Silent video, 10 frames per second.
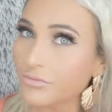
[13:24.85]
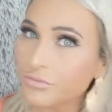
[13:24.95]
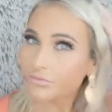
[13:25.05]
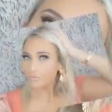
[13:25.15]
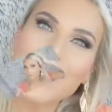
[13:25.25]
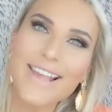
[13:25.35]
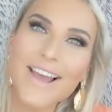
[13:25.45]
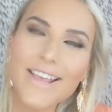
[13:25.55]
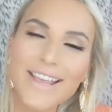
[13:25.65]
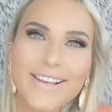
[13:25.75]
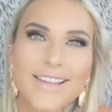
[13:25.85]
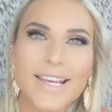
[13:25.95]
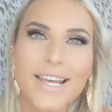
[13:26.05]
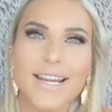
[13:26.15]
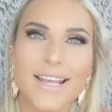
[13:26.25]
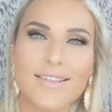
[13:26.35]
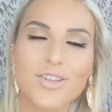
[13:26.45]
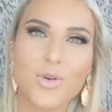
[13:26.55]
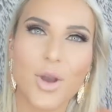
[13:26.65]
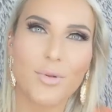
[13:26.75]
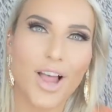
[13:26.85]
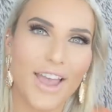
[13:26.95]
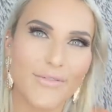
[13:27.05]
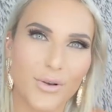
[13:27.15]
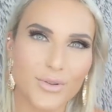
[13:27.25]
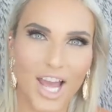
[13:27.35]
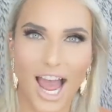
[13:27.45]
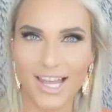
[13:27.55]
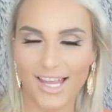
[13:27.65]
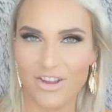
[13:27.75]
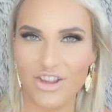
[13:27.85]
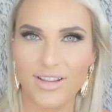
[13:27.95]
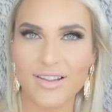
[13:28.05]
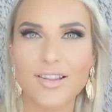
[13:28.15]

So that is how easy it is to apply false eyelashes.